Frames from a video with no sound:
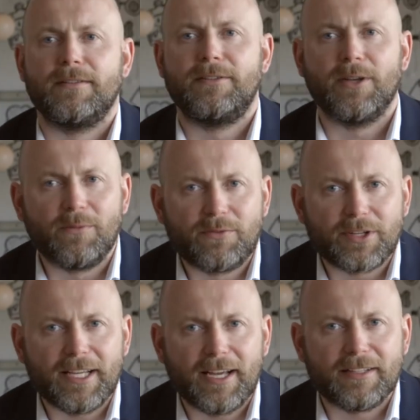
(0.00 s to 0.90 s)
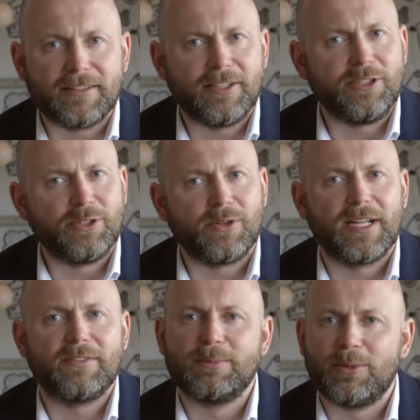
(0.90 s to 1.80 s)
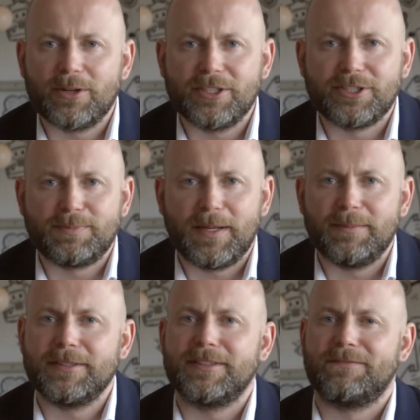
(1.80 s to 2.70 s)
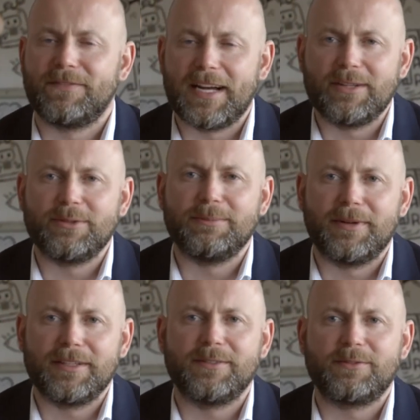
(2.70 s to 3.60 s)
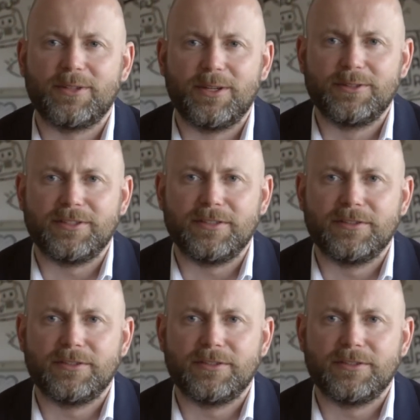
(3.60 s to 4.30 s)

Don't forget that you don't have a mortgage payment the following month of closing,